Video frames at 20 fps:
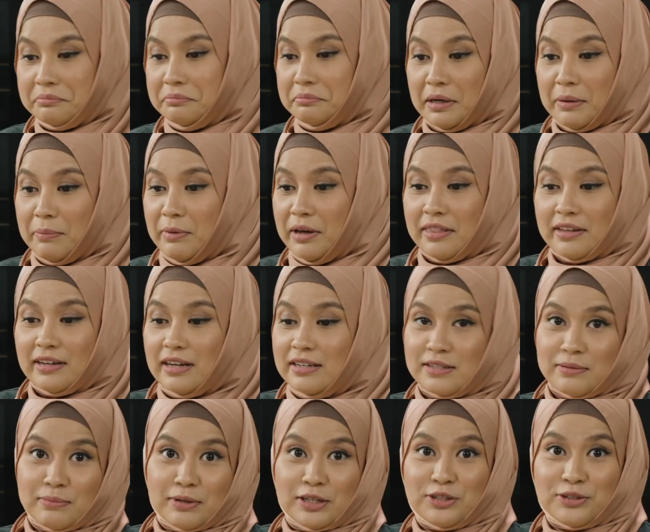my mother
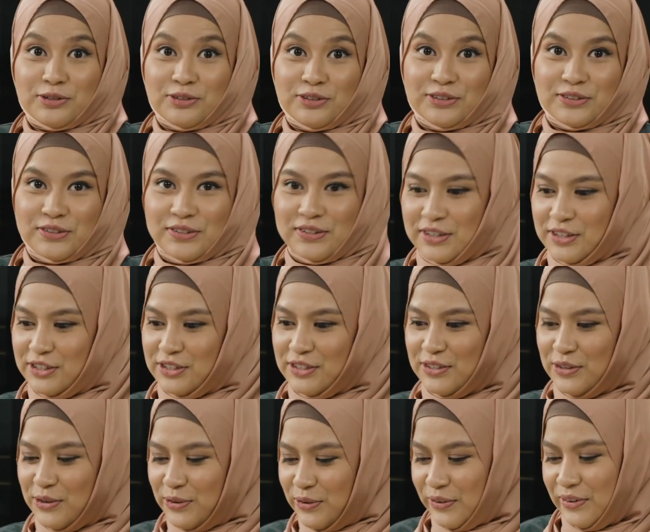doesn't make churros.
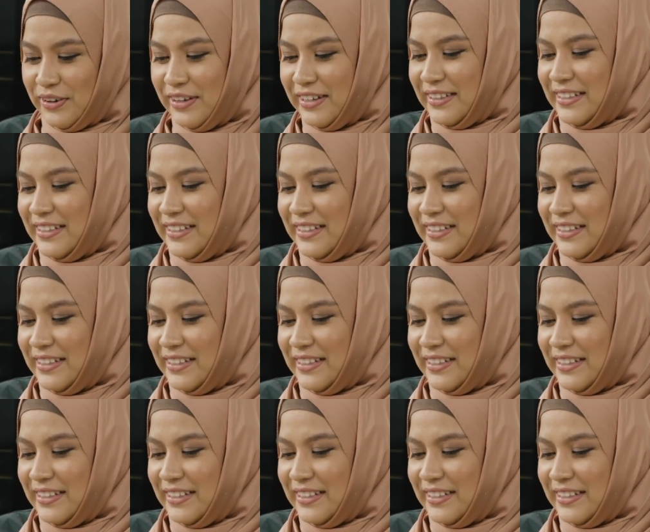So,